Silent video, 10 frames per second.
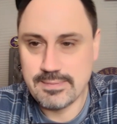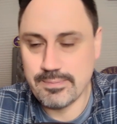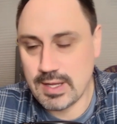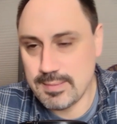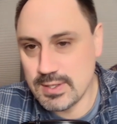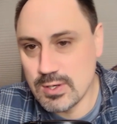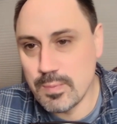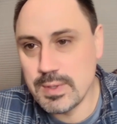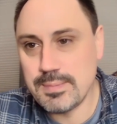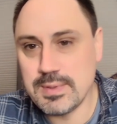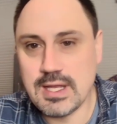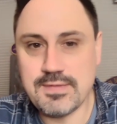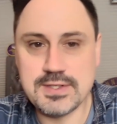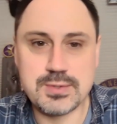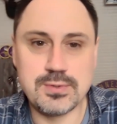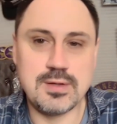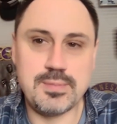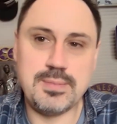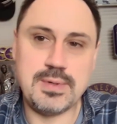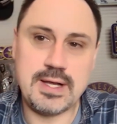maybe you go BPA if he's truly
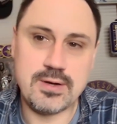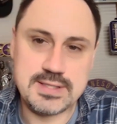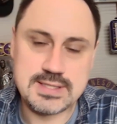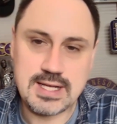the BPA or at least